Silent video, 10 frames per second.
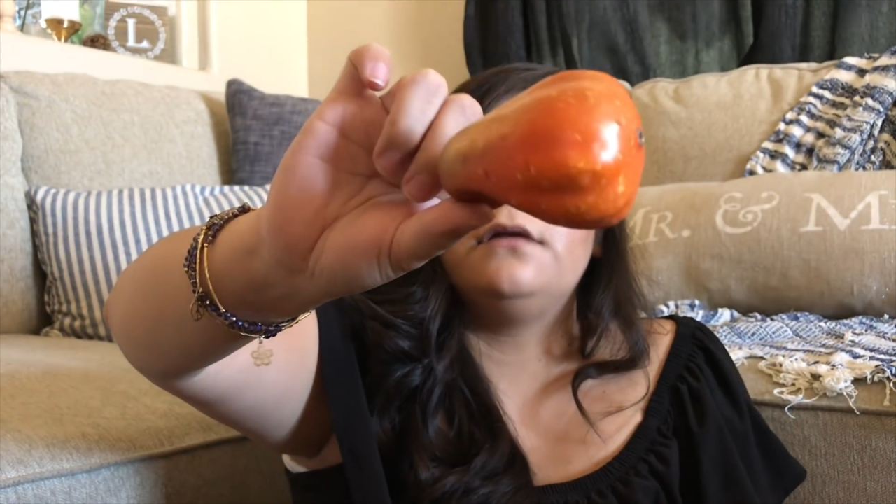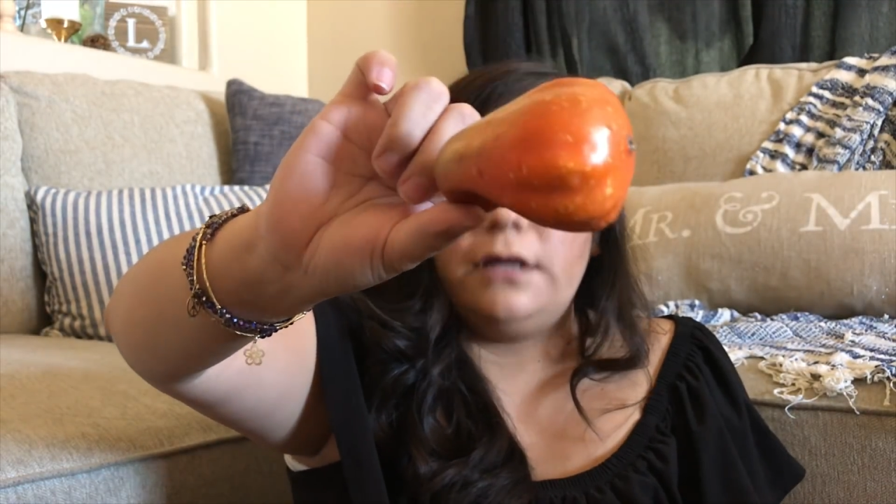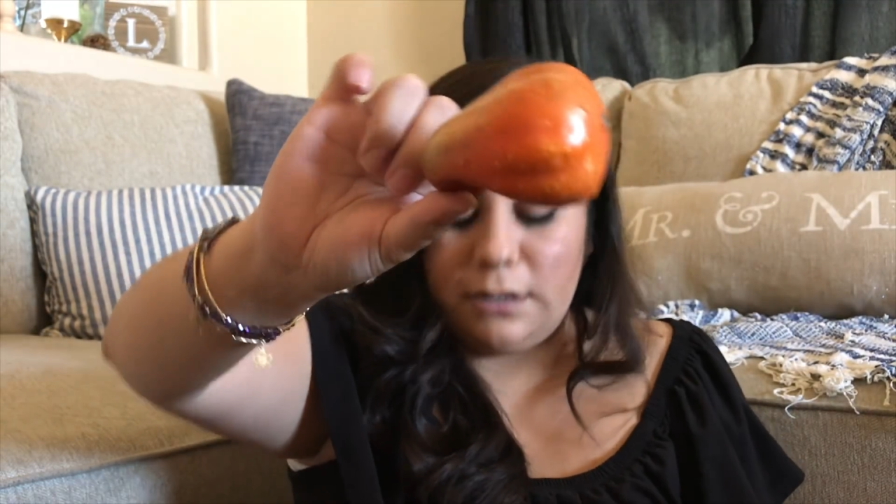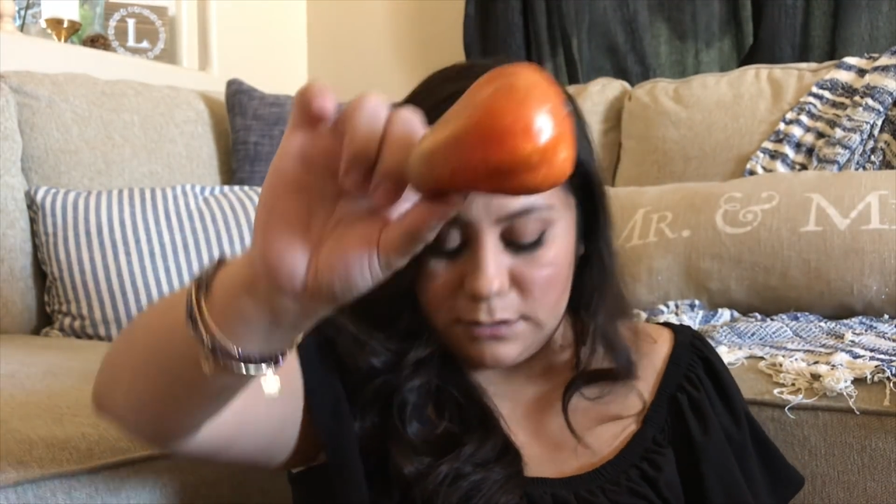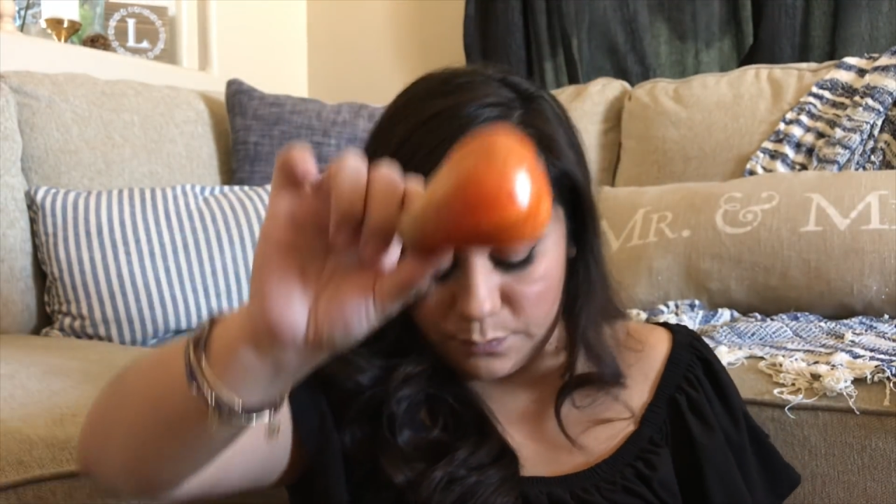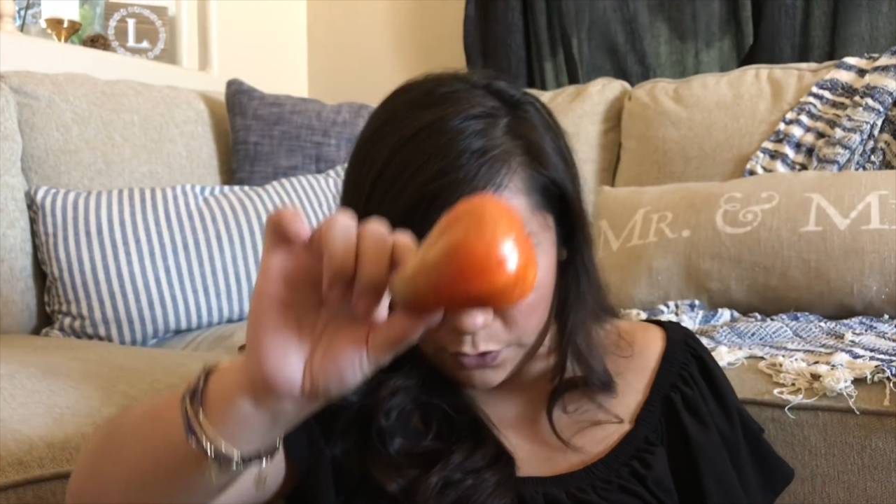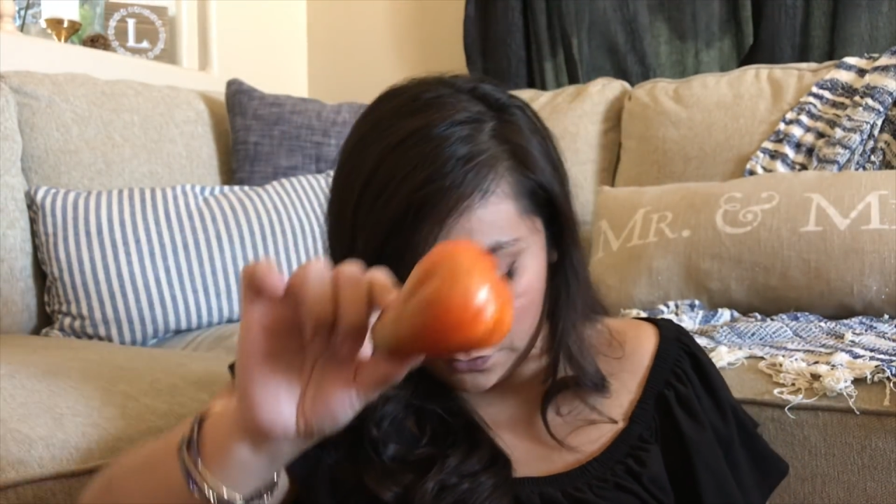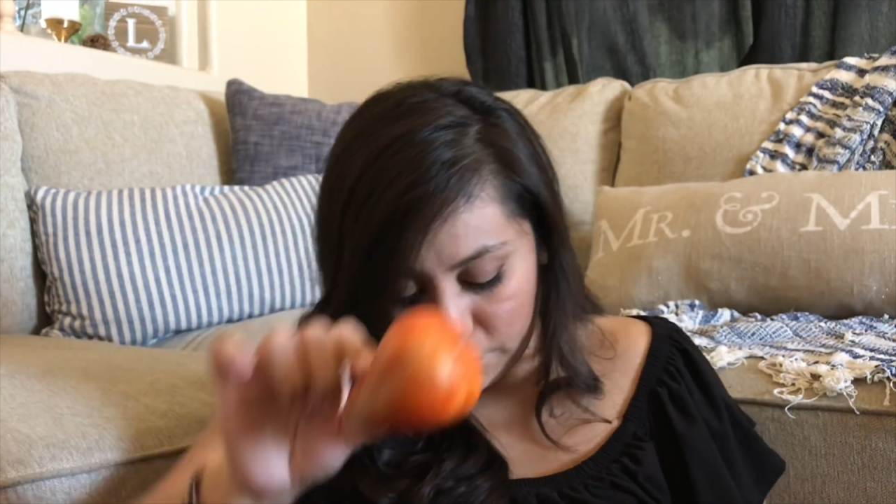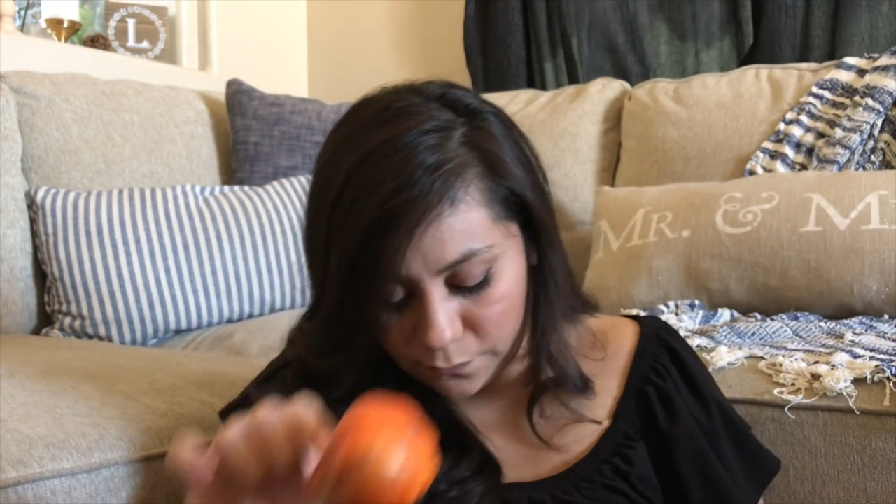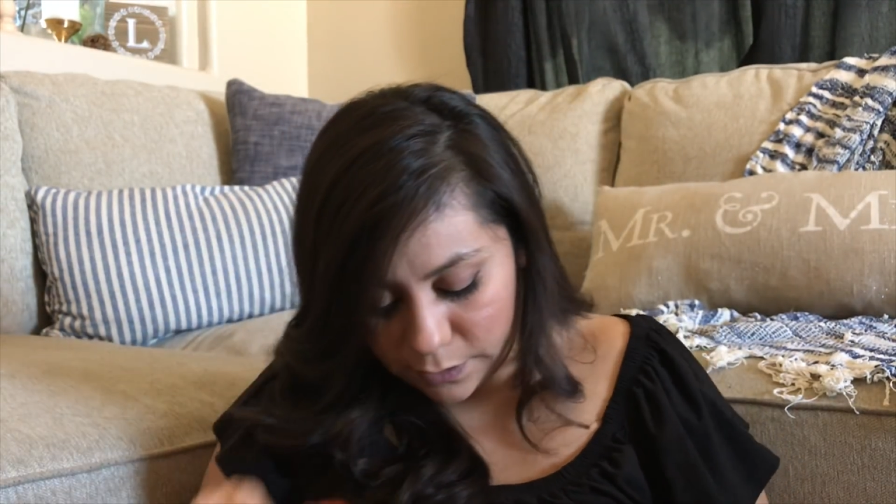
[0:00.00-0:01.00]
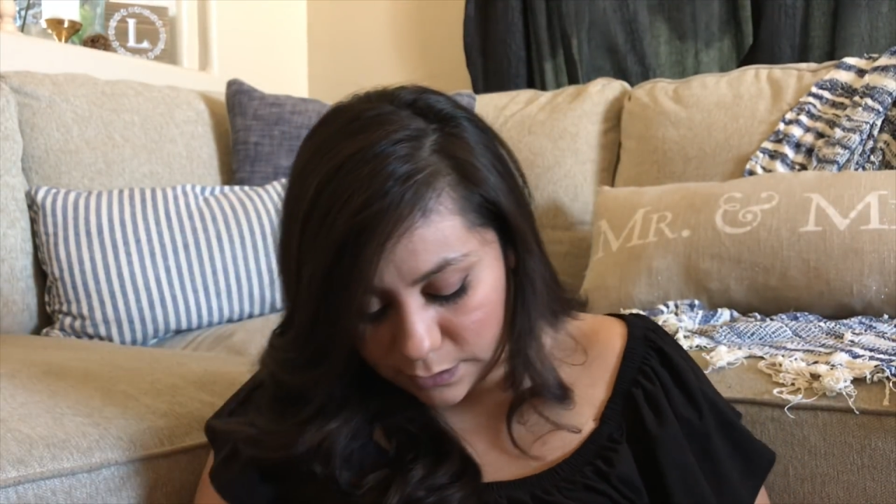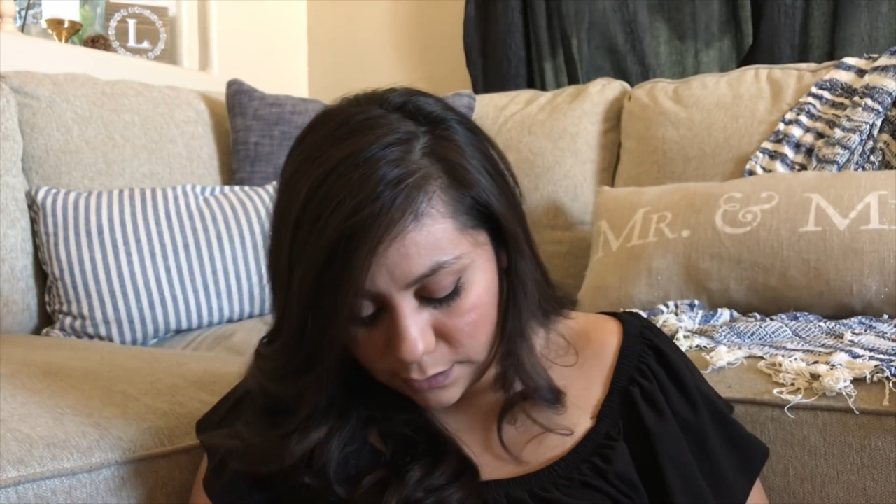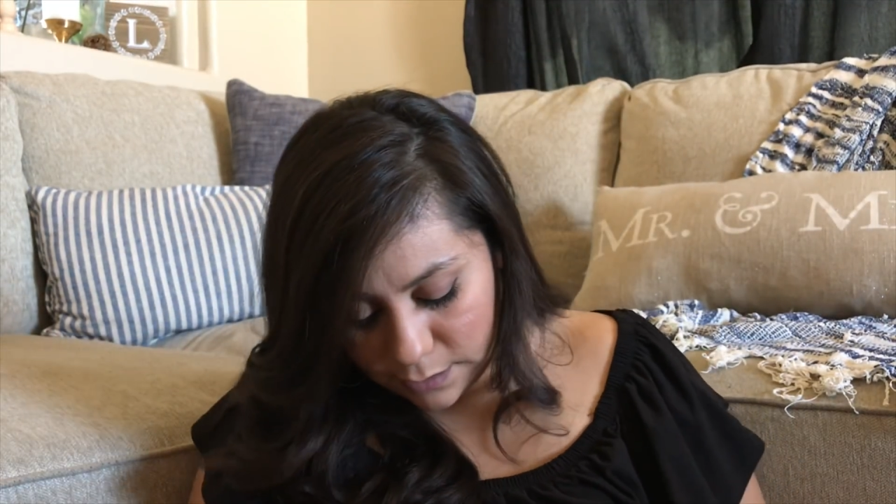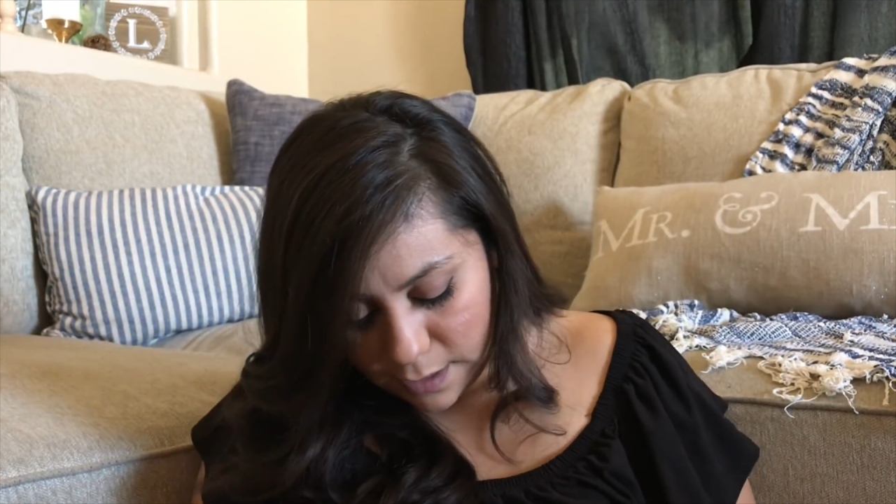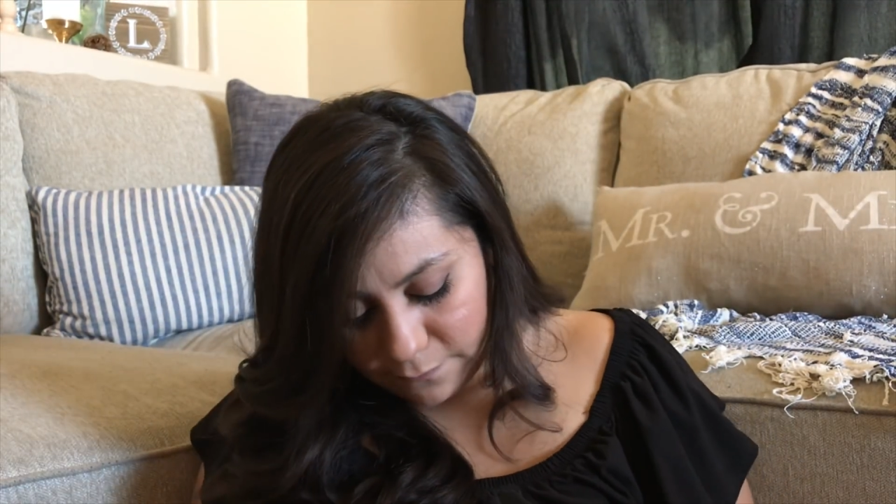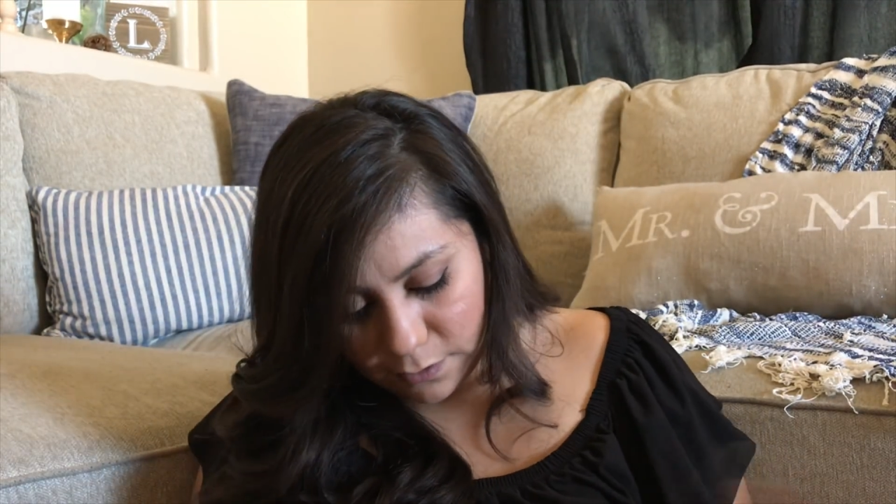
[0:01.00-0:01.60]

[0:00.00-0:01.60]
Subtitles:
It is beautiful. I think they have